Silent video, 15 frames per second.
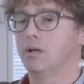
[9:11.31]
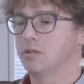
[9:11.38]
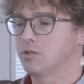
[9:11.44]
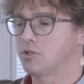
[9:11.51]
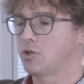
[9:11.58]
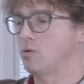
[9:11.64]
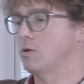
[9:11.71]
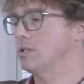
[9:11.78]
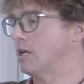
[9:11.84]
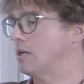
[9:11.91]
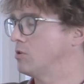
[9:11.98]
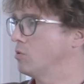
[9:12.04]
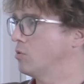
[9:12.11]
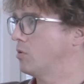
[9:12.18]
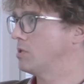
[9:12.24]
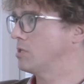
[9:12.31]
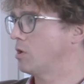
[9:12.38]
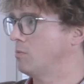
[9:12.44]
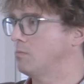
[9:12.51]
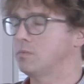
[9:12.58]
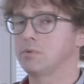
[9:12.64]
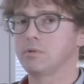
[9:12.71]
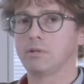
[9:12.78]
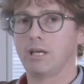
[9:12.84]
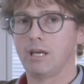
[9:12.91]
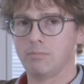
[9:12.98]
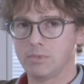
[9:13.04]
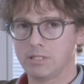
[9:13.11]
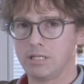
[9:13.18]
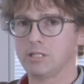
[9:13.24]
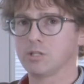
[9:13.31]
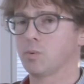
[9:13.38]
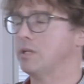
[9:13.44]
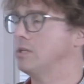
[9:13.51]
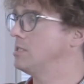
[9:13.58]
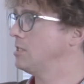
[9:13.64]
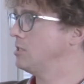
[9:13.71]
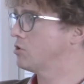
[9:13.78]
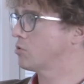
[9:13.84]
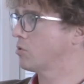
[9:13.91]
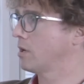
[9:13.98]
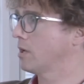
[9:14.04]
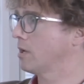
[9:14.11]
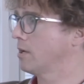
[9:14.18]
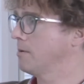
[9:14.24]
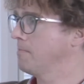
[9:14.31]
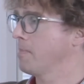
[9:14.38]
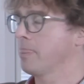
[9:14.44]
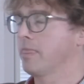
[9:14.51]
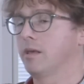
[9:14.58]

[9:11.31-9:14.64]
As soon as that door is opened, MT20 trigger,